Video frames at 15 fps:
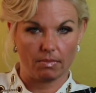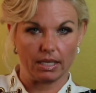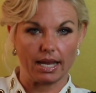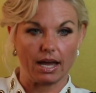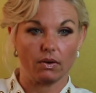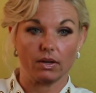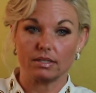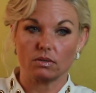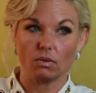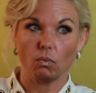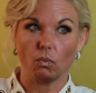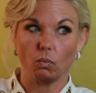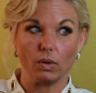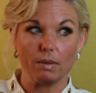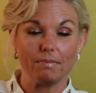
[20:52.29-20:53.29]
Now it's
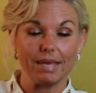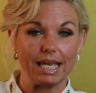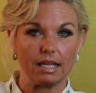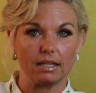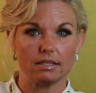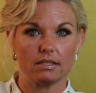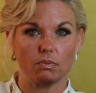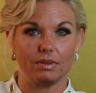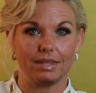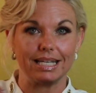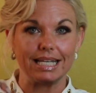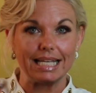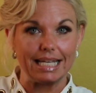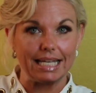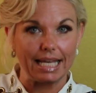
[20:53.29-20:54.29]
women's with an
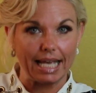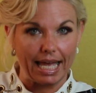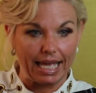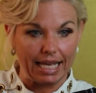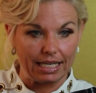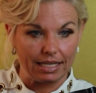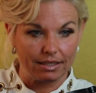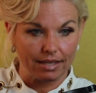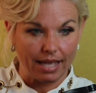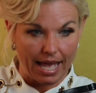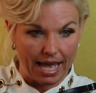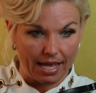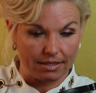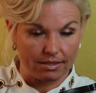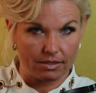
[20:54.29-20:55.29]
E N
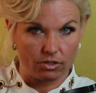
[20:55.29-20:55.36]
S,